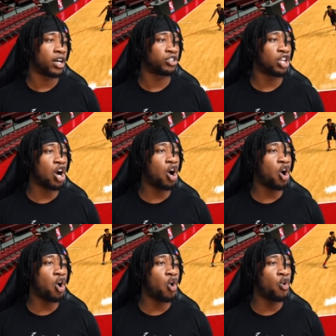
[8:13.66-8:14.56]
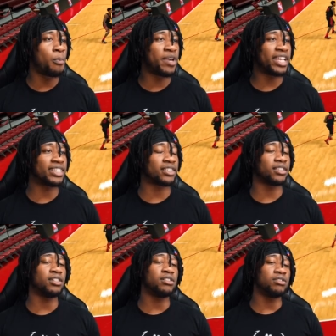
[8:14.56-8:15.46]
No, big,
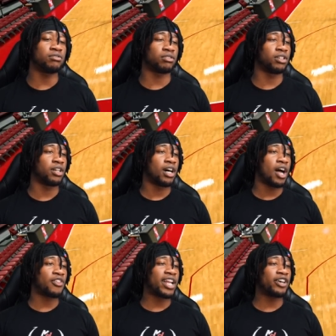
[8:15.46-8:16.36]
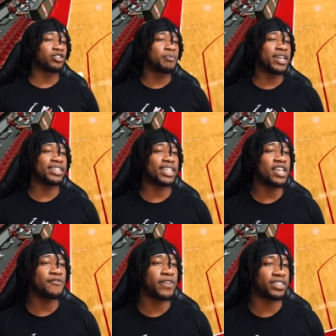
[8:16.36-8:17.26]
oh. I thought that was big
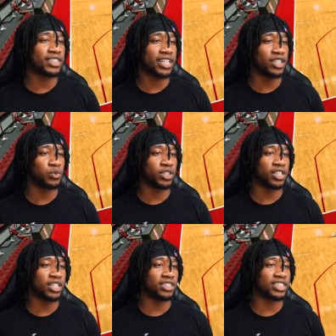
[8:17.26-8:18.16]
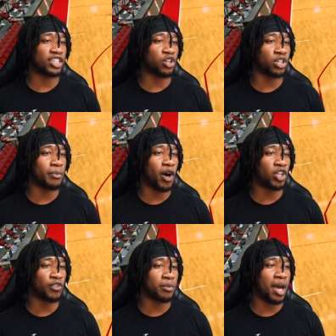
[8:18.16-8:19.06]
defense. It is what it is. They throwing the
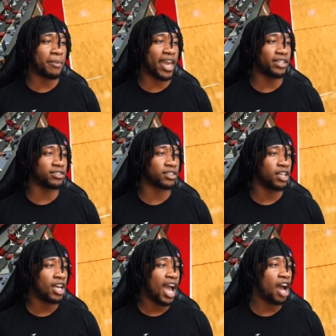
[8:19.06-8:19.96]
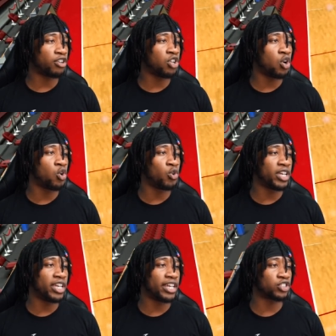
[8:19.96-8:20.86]
ball over my man's. I don't know who
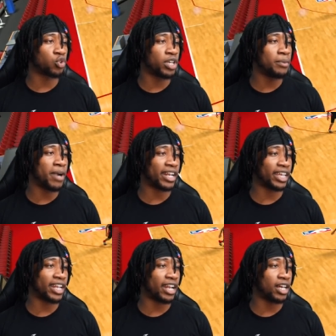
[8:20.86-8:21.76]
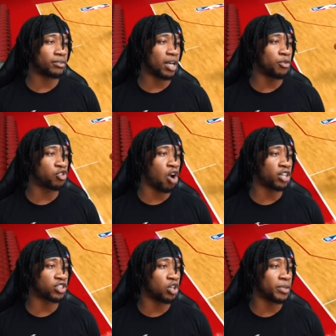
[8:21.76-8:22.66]
he is, so he about to get that up. Double
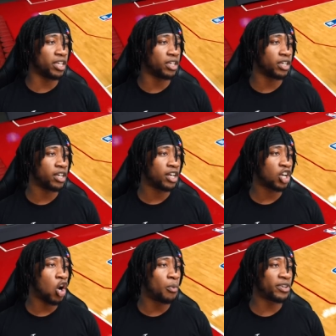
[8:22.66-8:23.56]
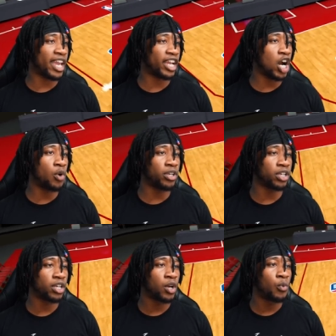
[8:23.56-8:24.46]
cross on me. Coby ain't going
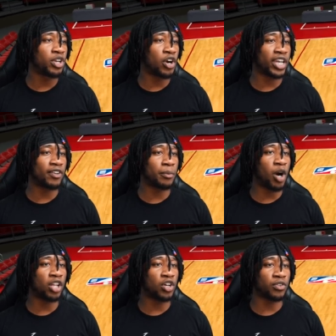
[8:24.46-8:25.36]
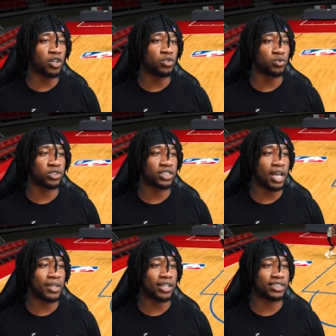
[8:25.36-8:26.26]
we gonna give the ball over. Oh
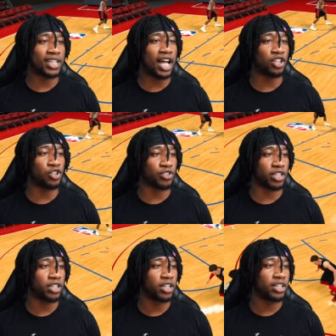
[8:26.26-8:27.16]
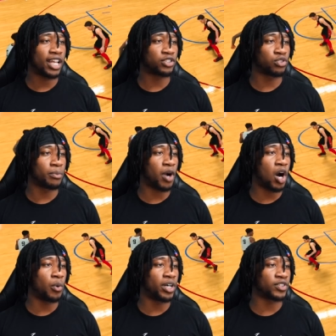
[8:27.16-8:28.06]
snap! That's not Lauri. That's who the
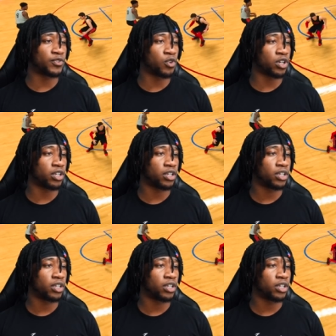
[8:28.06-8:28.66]
ball was for.